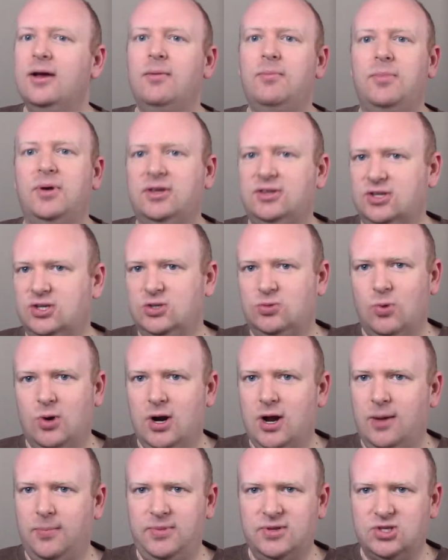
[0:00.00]
pick this one
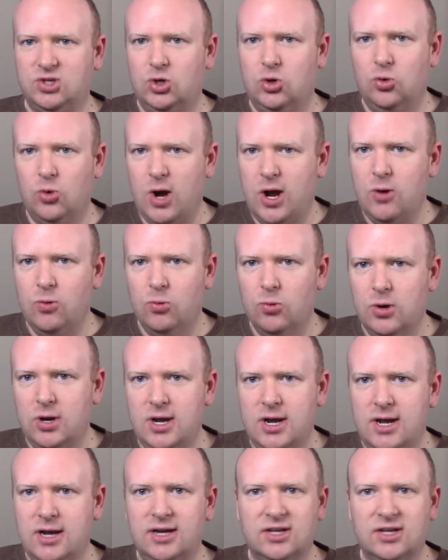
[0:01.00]
up. It's a great read.